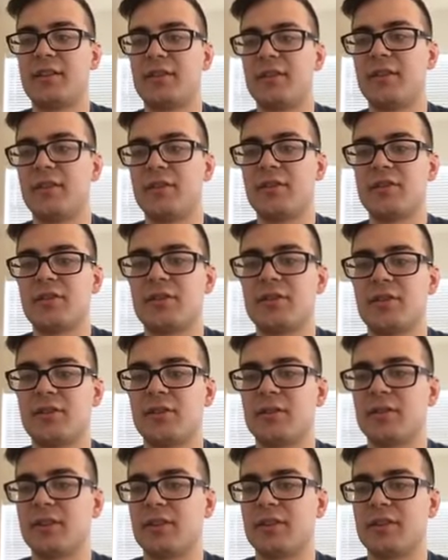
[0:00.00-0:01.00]
you used
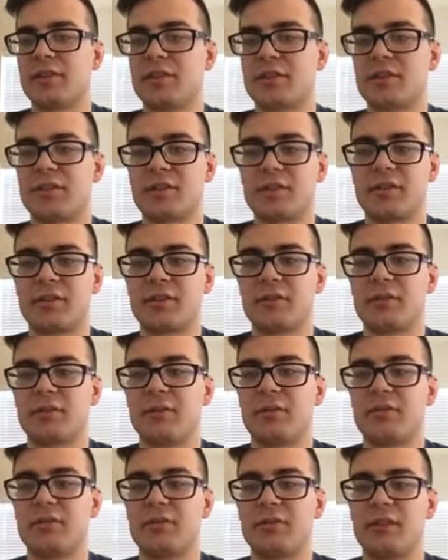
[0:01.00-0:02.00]
to, and it just looked
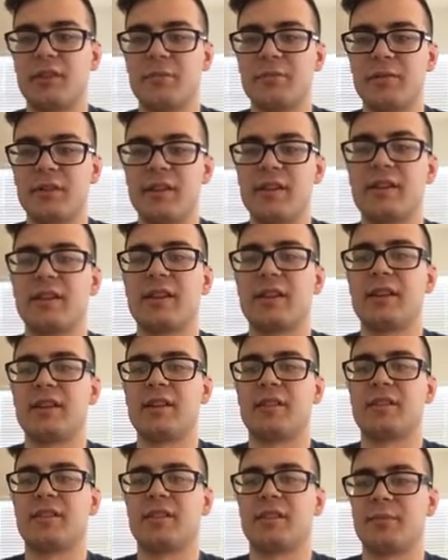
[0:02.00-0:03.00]
completely
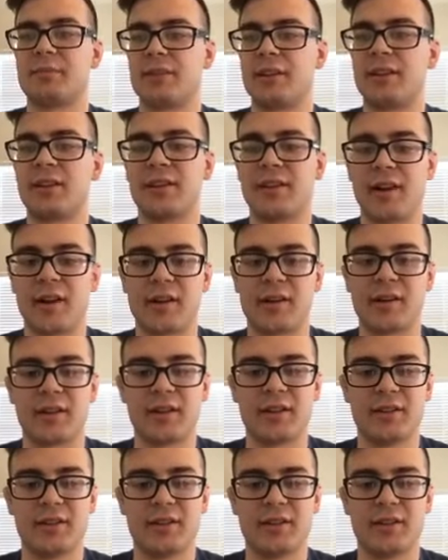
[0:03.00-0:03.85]
ugly.